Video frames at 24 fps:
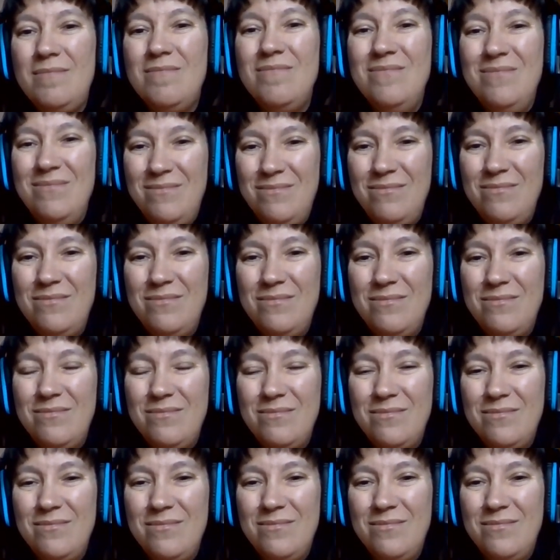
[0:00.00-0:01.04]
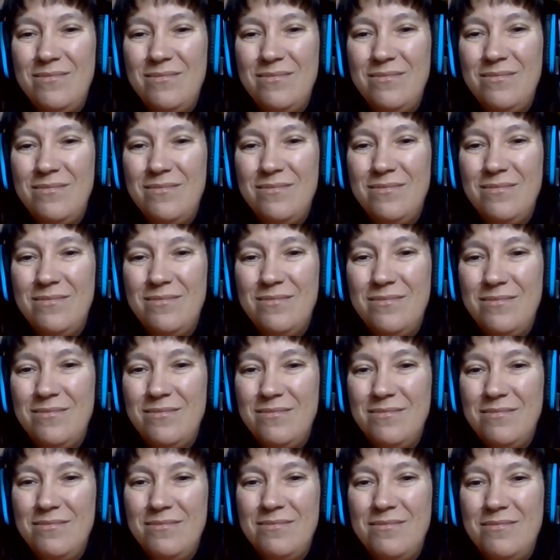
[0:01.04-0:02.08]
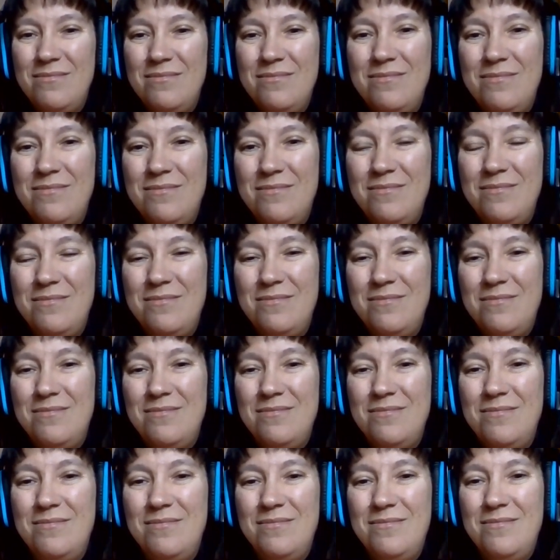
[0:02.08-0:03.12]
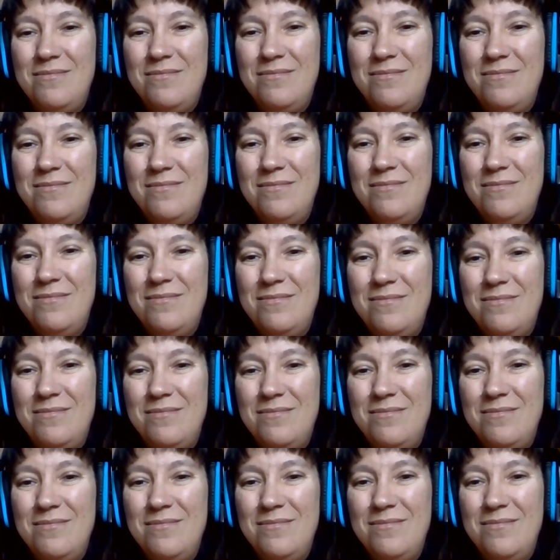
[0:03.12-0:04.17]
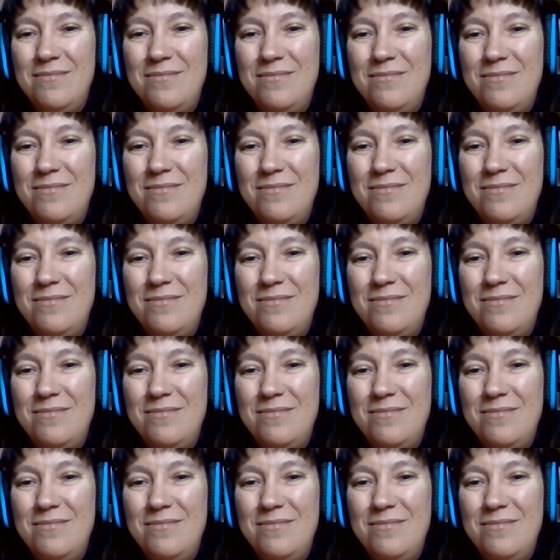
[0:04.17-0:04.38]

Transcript: The person shown says nothing.